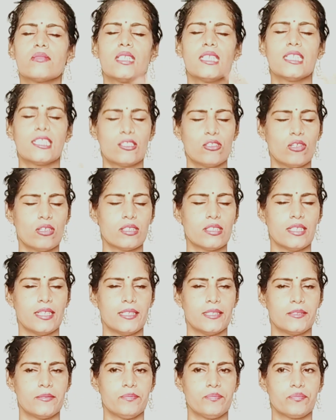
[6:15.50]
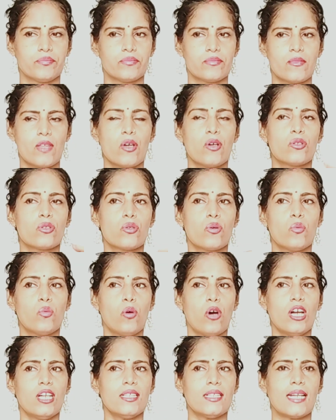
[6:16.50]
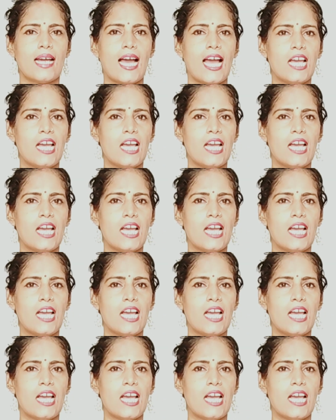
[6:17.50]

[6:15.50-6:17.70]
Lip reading: is not there. So what